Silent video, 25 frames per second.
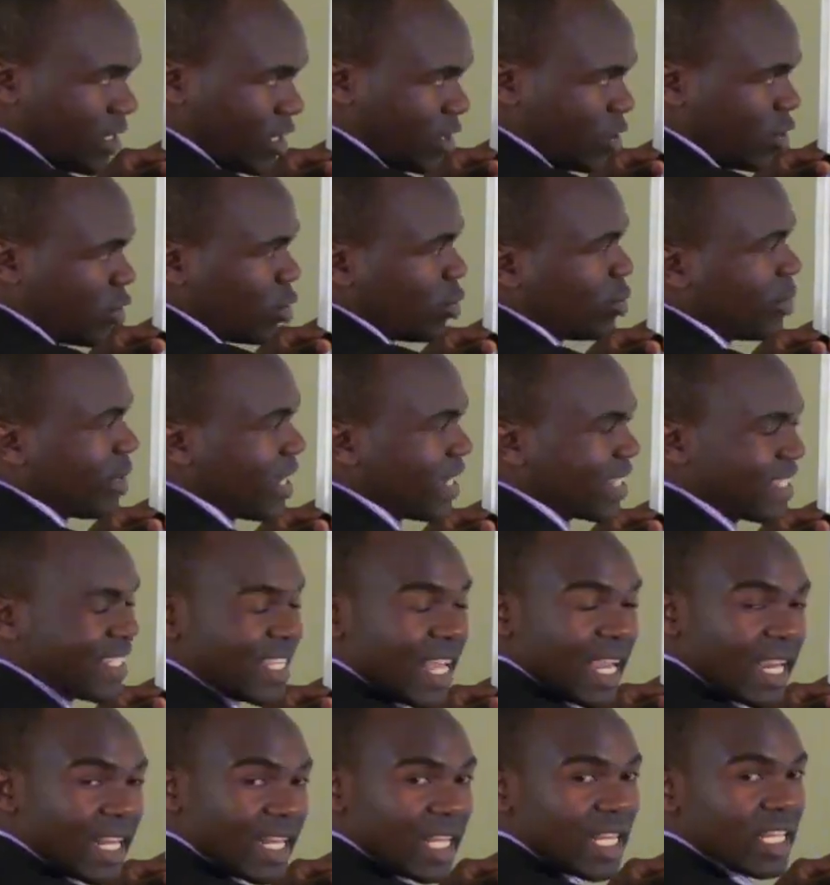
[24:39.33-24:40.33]
It should be
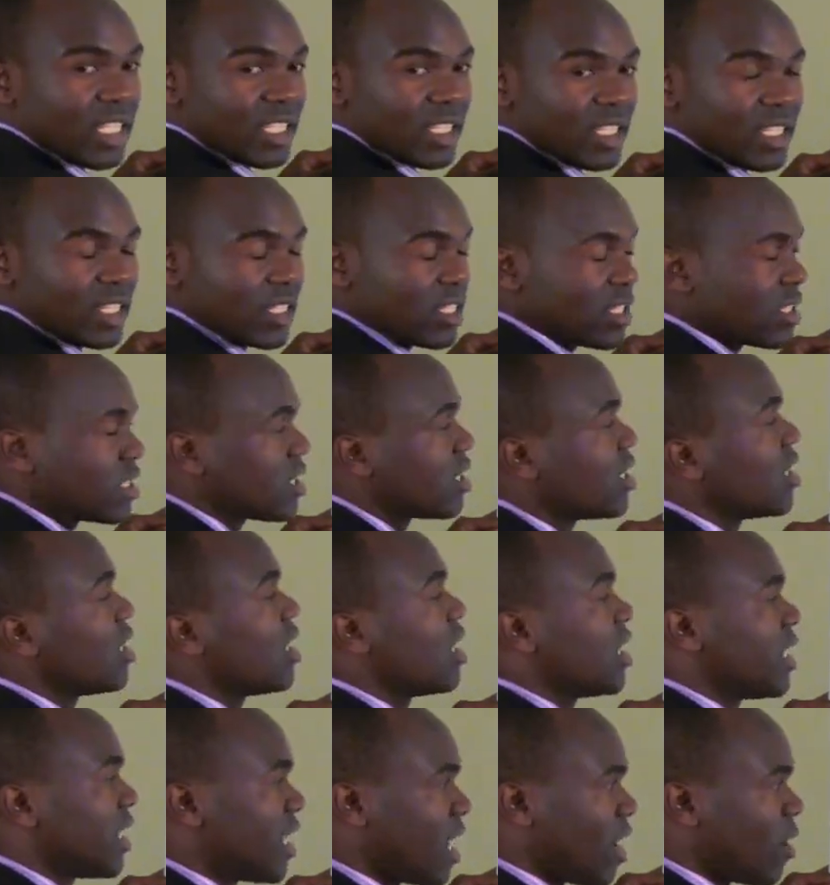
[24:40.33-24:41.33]
exactly as it is.
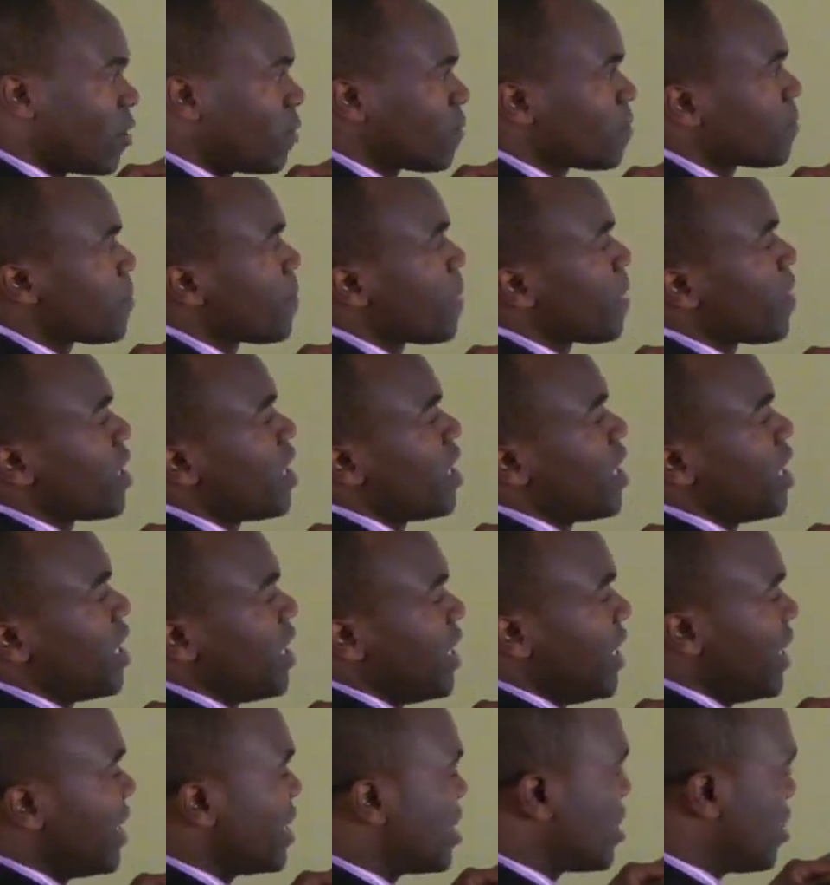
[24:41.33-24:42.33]
Now
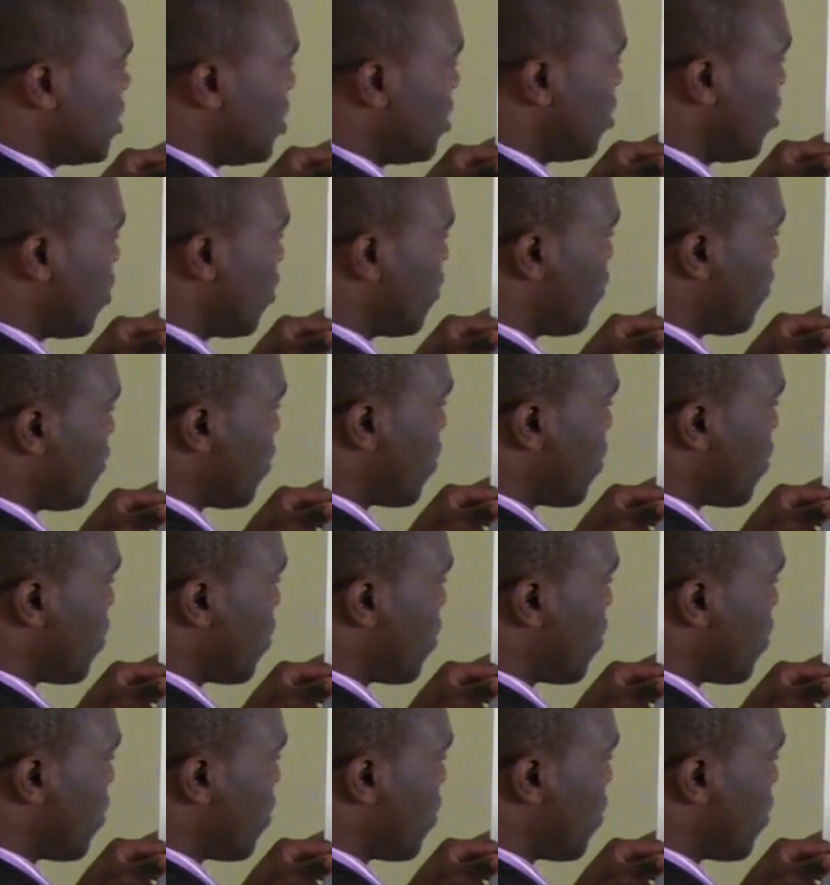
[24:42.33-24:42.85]
let's look